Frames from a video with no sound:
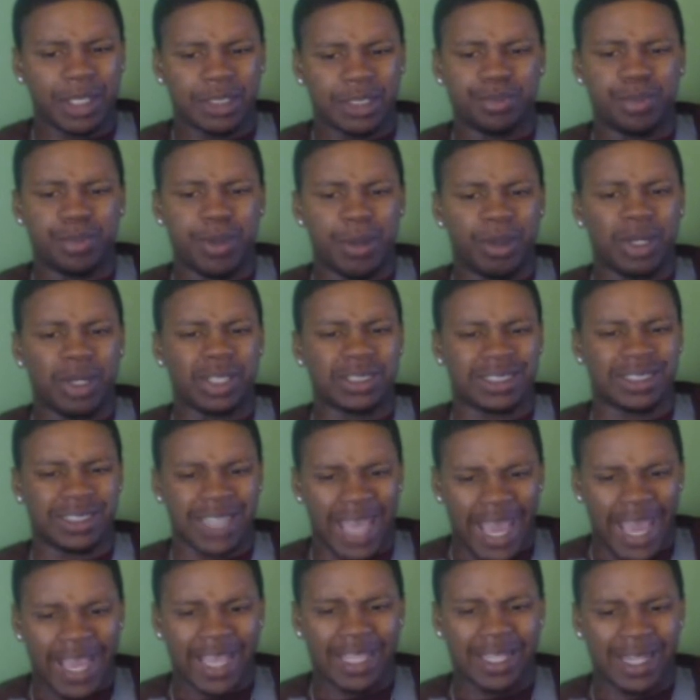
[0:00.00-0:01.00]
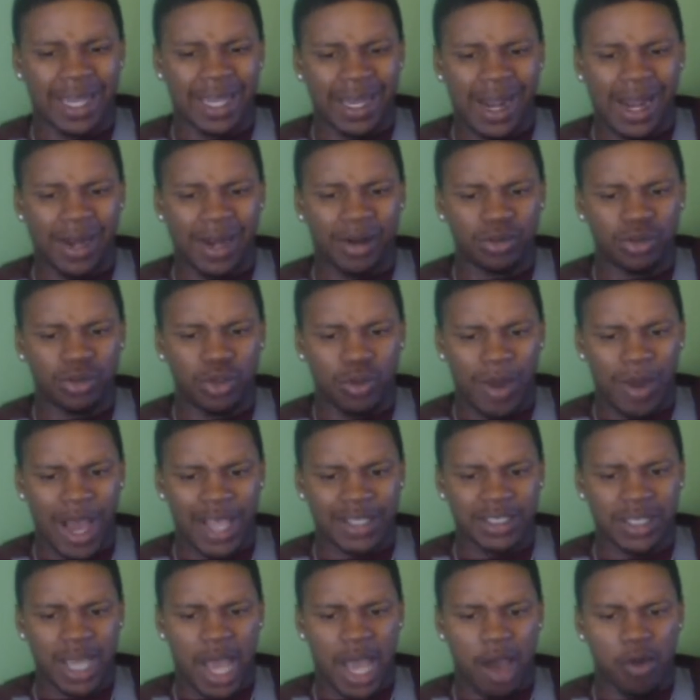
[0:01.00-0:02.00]
because people are saying that I don't do
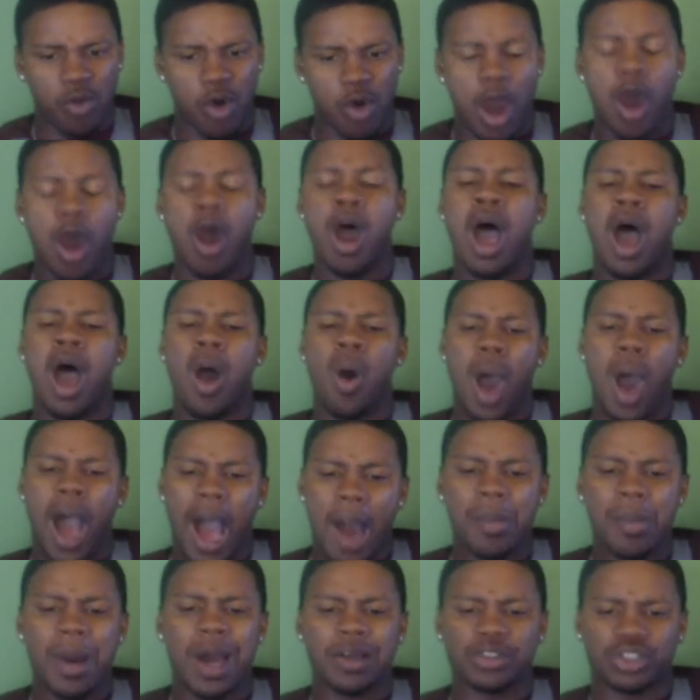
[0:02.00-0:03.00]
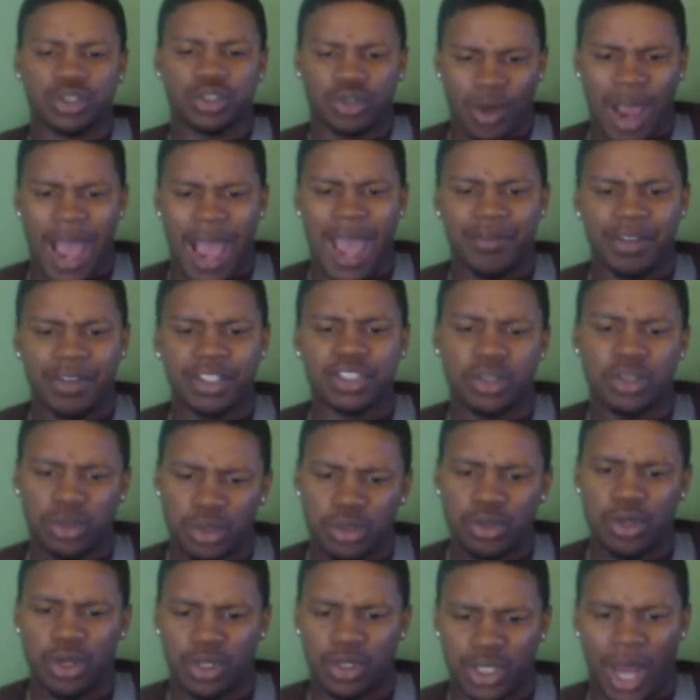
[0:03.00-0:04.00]
my job well, how about striving to
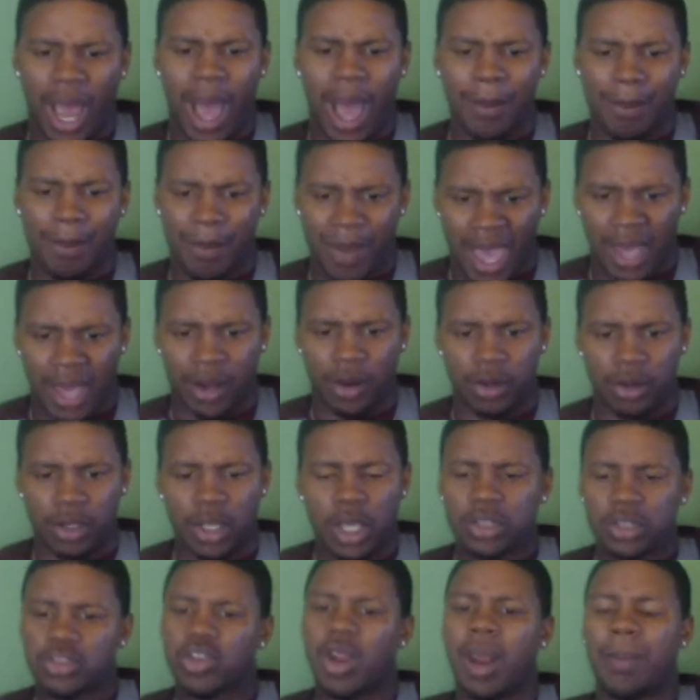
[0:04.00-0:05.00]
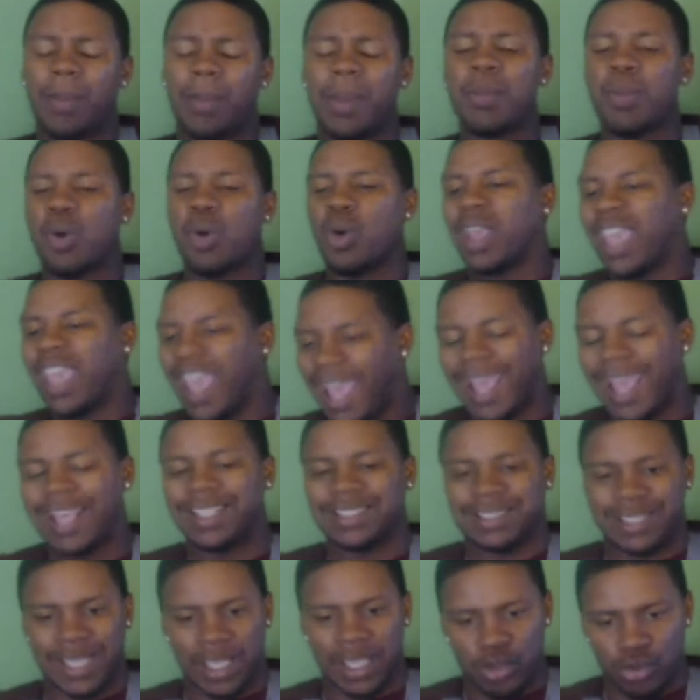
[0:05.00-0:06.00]
do your job better so that people
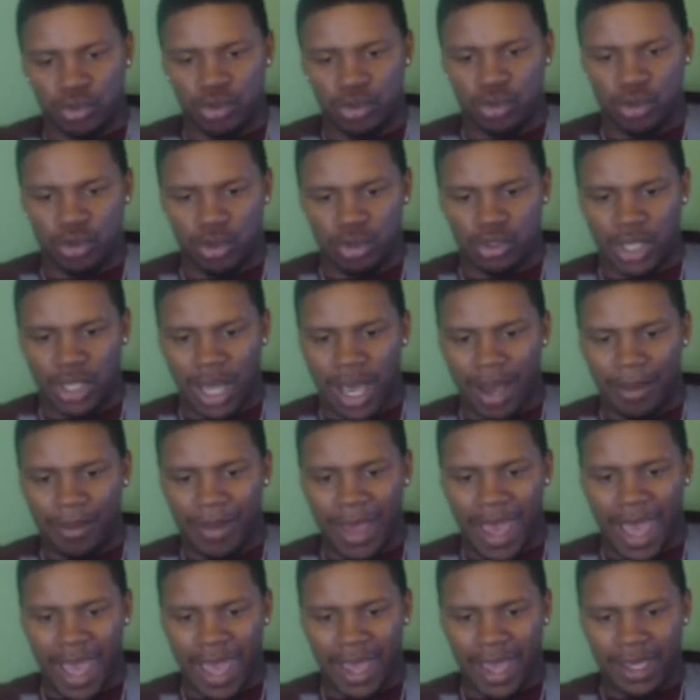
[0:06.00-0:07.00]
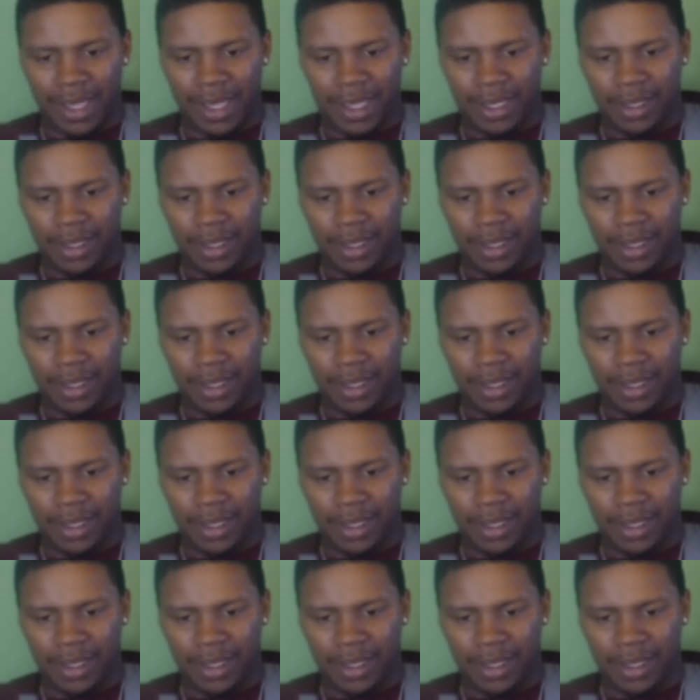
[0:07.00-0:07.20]
can't say you do your job bad?